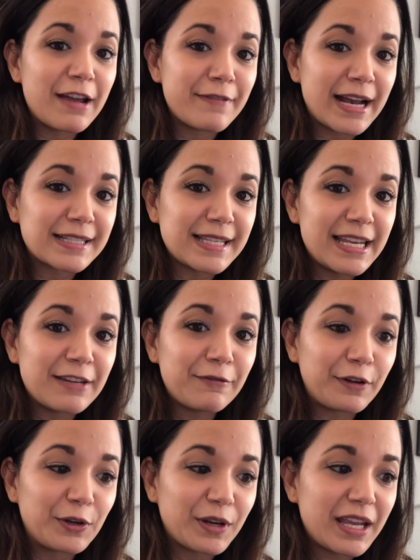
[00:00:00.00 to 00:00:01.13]
a vaccine
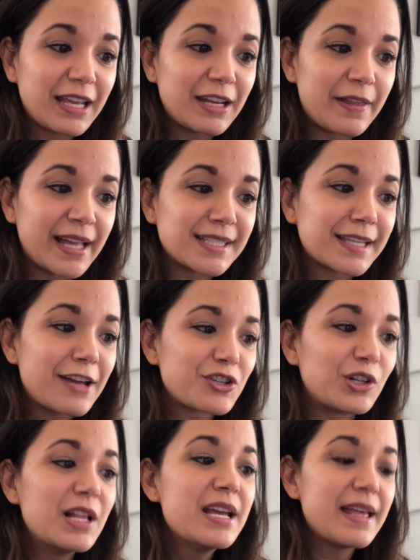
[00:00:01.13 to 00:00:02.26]
for your kid on that
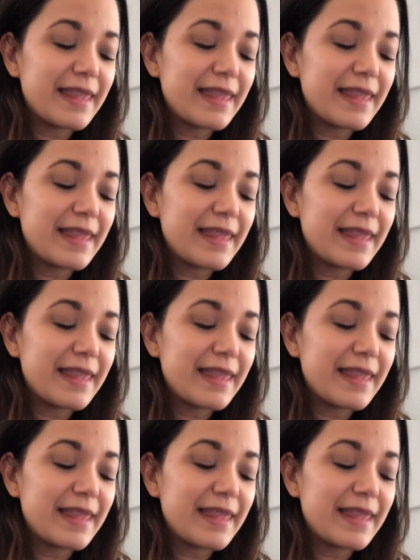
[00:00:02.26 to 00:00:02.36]
schedule,